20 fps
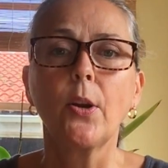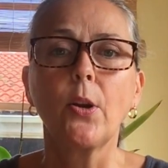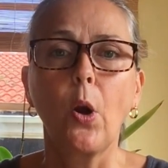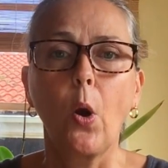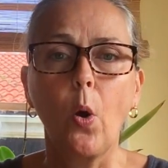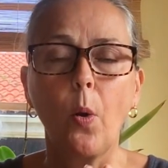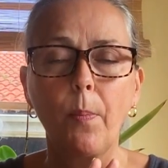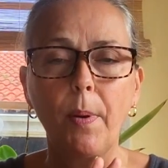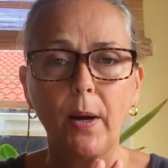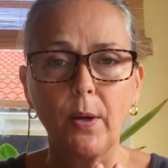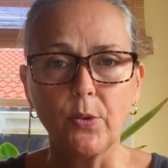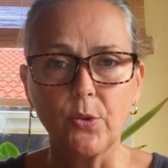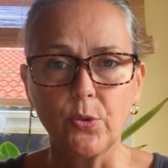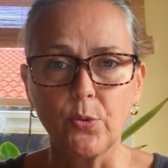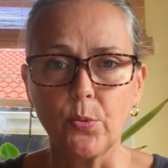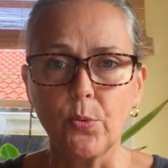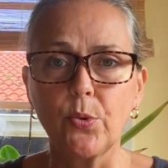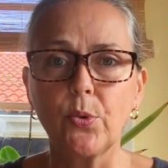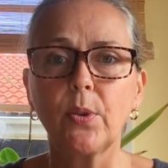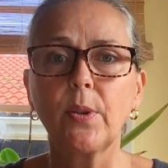Go about
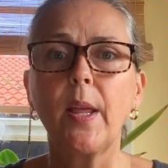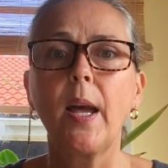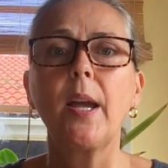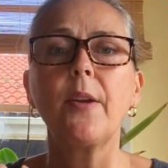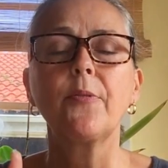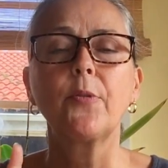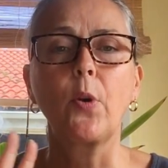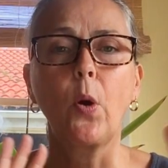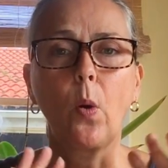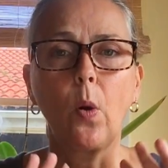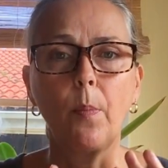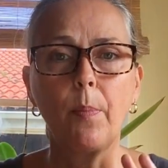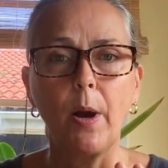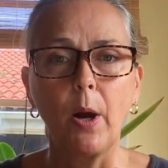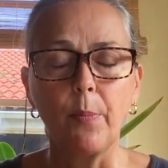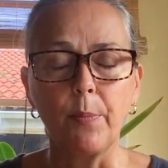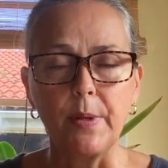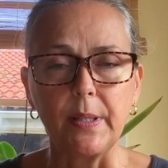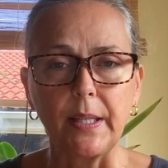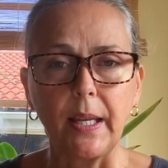doing your life. Go
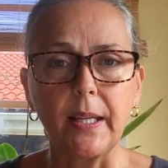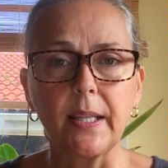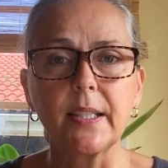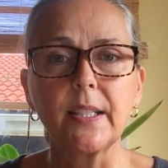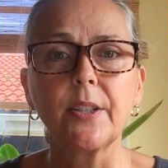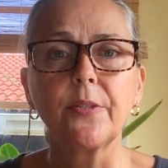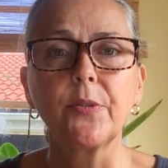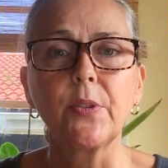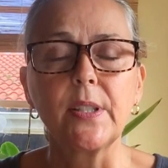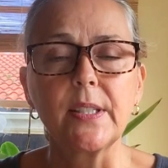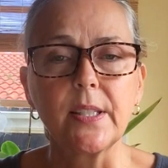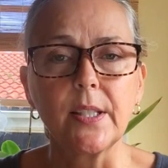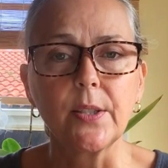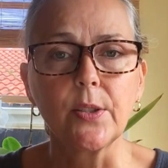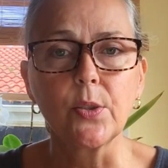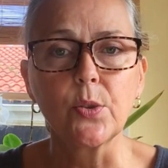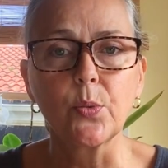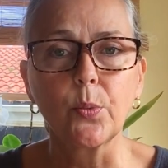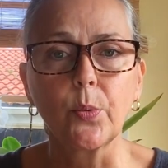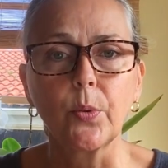about making a difference in
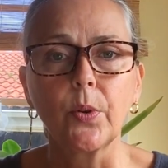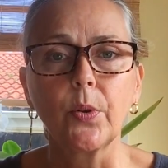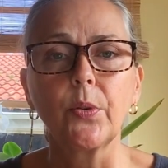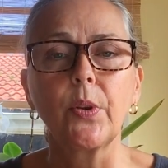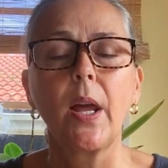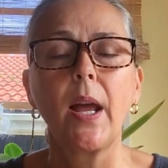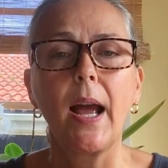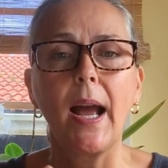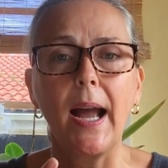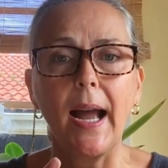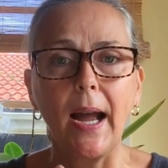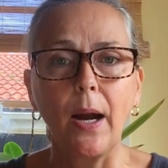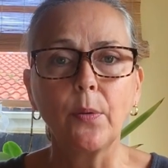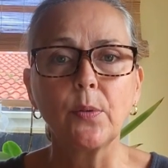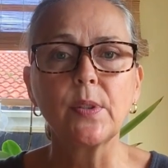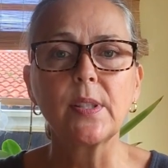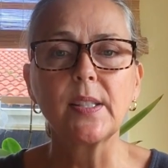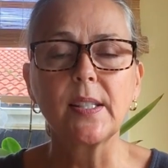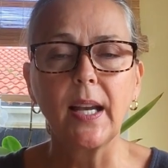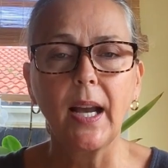this world
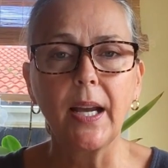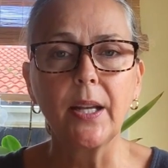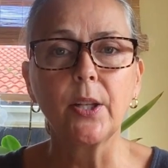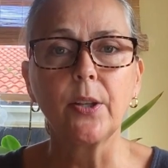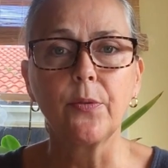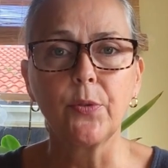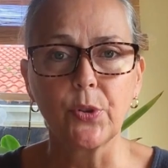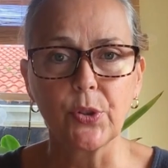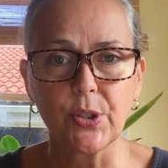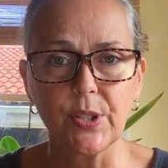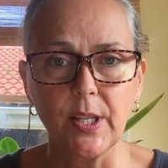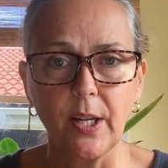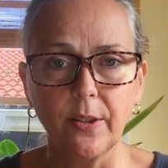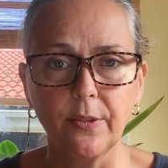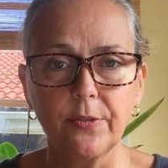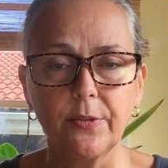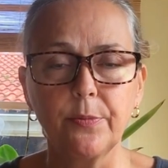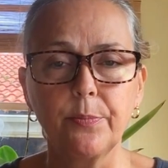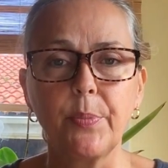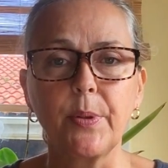outside of
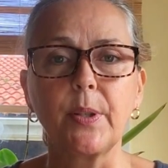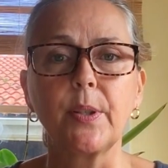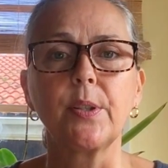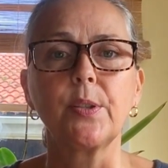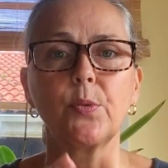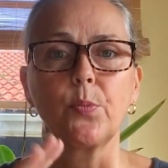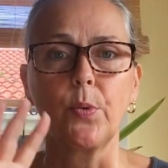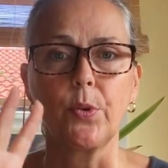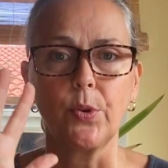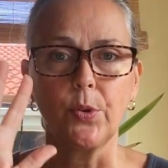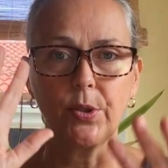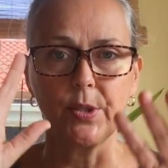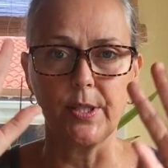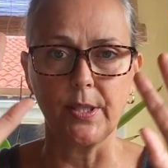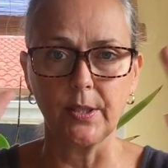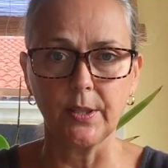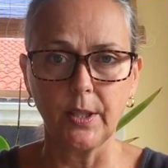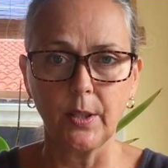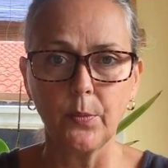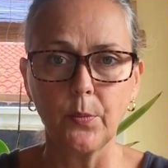yourself. Because when you're
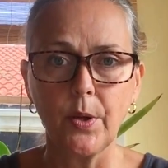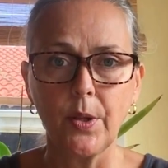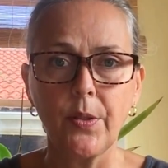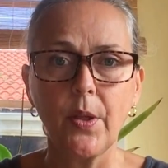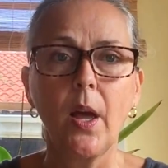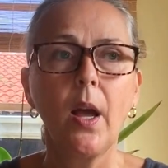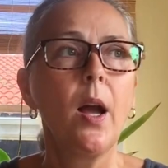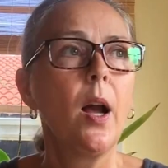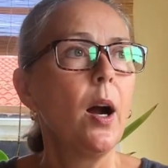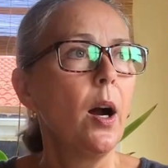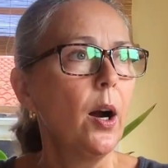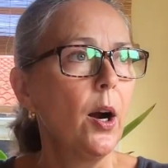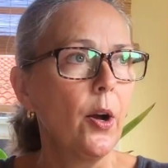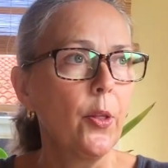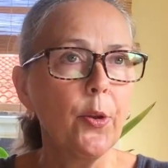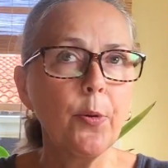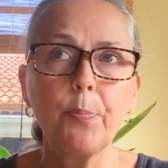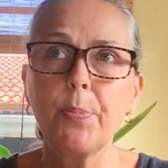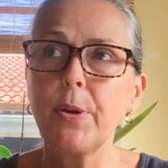dealing with other